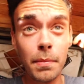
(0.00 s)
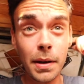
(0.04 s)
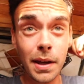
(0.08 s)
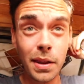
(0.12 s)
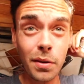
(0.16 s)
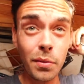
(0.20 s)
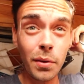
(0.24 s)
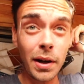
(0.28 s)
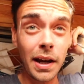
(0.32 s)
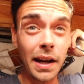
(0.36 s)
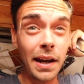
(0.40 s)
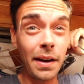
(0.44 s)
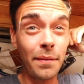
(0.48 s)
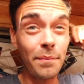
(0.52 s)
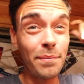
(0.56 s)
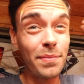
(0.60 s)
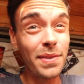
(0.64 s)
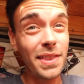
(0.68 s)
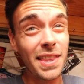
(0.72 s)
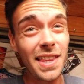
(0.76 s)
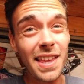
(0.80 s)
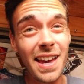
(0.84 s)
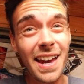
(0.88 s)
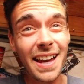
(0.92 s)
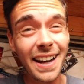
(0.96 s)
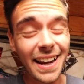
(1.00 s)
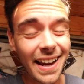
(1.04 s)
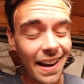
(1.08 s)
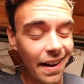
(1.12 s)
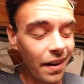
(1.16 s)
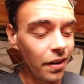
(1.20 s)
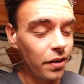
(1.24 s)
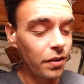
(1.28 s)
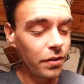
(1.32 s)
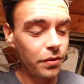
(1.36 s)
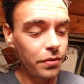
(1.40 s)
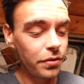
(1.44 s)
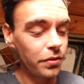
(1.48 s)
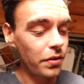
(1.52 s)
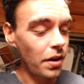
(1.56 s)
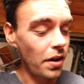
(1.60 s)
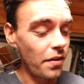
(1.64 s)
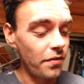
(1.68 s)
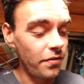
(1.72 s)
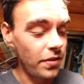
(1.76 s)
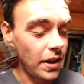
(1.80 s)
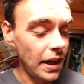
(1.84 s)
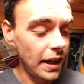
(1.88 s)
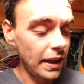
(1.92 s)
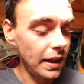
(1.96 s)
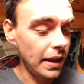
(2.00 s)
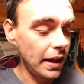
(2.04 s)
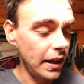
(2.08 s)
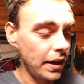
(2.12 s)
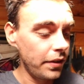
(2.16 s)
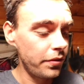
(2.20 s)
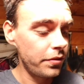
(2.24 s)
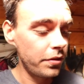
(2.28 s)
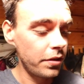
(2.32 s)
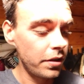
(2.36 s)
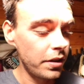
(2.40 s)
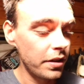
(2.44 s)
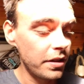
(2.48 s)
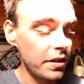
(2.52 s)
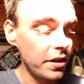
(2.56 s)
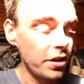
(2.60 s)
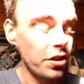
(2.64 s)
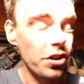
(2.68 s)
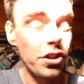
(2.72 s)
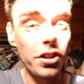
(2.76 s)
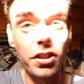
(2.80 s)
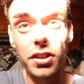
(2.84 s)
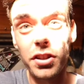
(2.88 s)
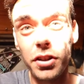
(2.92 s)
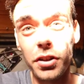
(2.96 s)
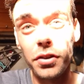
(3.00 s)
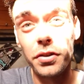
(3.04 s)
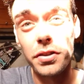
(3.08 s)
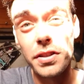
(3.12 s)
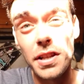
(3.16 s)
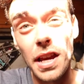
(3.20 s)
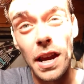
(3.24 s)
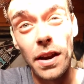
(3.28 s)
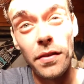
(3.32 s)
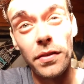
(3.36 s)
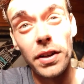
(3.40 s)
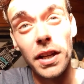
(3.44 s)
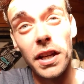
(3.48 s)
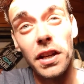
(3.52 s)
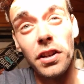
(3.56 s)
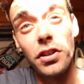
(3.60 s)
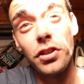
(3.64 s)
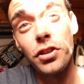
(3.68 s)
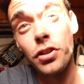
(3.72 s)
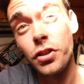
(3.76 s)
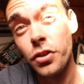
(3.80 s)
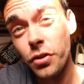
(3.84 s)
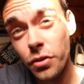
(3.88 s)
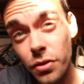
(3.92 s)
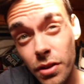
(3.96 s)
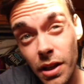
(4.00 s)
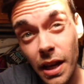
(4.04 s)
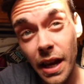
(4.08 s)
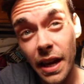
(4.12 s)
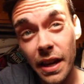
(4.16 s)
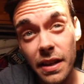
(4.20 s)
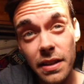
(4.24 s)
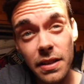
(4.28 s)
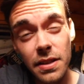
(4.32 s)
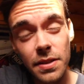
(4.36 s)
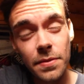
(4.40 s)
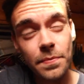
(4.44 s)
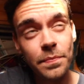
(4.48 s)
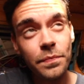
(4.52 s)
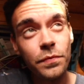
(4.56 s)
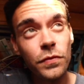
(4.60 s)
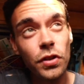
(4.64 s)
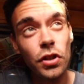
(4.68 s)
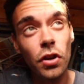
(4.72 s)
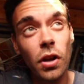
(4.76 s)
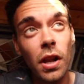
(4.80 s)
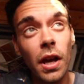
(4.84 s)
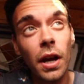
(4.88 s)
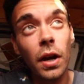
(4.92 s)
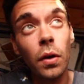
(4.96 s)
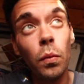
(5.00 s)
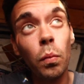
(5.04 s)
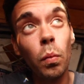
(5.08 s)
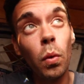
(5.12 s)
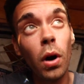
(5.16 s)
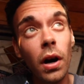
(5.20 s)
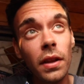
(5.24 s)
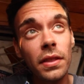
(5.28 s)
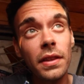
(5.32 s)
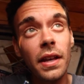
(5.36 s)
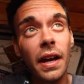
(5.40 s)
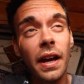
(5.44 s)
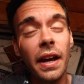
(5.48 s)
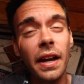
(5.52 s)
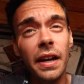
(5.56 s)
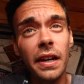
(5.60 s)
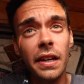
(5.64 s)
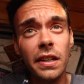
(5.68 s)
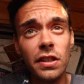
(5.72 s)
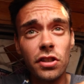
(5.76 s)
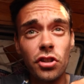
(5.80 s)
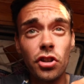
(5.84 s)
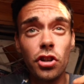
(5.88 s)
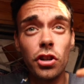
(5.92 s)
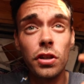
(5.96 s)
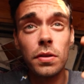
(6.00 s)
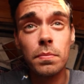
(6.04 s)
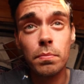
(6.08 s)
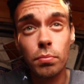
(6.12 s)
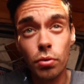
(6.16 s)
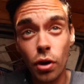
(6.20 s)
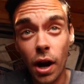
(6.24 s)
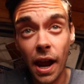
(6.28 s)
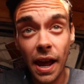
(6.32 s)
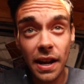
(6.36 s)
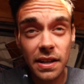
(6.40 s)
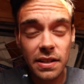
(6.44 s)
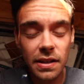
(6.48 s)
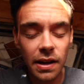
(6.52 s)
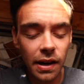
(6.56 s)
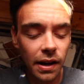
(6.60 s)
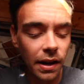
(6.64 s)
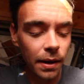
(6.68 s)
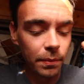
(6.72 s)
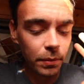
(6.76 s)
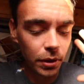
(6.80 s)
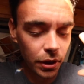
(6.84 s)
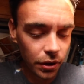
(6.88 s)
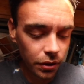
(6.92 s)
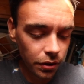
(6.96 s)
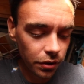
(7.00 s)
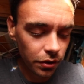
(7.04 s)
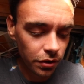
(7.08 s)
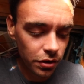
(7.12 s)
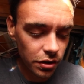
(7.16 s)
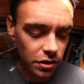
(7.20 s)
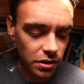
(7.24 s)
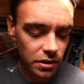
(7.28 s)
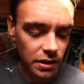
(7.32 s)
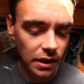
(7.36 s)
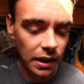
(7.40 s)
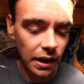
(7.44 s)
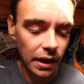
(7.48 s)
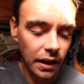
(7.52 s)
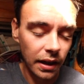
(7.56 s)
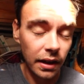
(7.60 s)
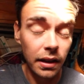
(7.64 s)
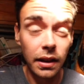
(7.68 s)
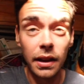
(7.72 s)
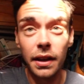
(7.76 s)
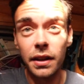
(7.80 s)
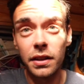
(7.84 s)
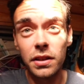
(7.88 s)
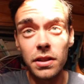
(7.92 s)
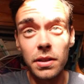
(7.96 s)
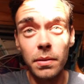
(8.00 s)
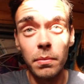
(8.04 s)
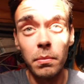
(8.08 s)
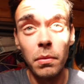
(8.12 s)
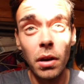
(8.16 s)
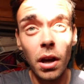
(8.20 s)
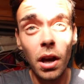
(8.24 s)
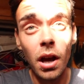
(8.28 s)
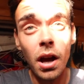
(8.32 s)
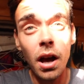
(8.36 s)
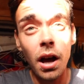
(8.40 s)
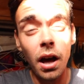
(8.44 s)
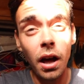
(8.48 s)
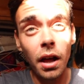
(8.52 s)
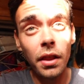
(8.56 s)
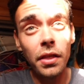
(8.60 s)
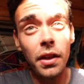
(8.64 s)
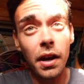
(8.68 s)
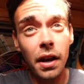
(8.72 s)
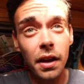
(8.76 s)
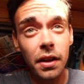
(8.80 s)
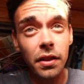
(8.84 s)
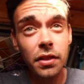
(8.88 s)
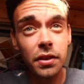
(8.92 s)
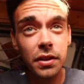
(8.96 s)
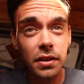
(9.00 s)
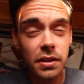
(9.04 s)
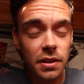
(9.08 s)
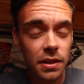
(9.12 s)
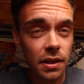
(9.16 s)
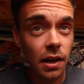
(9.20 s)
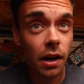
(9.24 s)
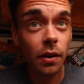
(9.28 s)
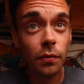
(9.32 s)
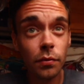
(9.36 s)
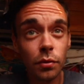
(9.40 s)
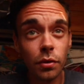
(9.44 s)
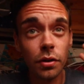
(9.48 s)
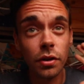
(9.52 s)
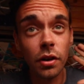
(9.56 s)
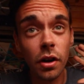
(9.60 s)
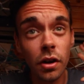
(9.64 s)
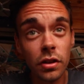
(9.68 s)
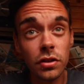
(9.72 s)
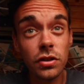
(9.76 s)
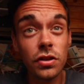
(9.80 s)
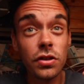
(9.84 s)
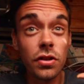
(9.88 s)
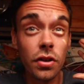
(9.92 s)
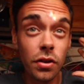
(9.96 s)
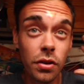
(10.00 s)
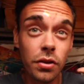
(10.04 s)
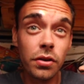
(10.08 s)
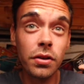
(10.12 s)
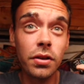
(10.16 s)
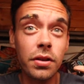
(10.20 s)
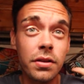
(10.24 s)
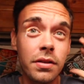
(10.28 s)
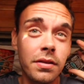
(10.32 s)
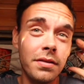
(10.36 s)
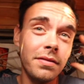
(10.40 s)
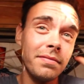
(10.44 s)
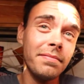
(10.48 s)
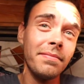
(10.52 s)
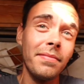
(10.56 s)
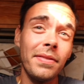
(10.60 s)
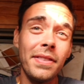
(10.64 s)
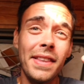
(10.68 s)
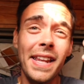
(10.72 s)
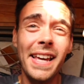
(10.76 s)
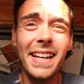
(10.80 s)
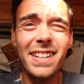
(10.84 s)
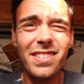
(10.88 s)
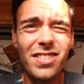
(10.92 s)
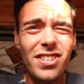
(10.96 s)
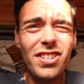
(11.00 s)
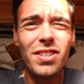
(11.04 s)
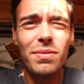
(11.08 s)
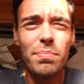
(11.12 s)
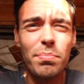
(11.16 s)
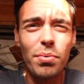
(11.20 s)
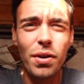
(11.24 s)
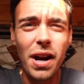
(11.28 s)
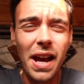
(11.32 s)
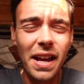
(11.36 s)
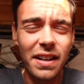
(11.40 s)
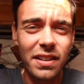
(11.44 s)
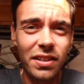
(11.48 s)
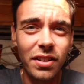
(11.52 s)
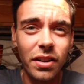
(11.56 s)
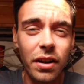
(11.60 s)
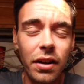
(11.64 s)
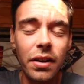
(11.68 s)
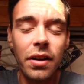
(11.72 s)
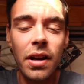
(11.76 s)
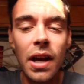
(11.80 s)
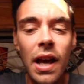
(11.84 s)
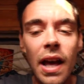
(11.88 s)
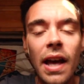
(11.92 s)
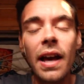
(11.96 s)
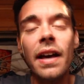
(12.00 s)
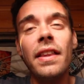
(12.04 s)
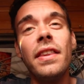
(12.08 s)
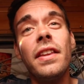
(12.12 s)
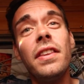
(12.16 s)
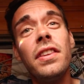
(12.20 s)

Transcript: By the way, I'm that kind of van lifer that just cooks every 2 days. So like one day it's just bread time, you know, just getting like some unhealthy stuff or not too, like just bread, you know. And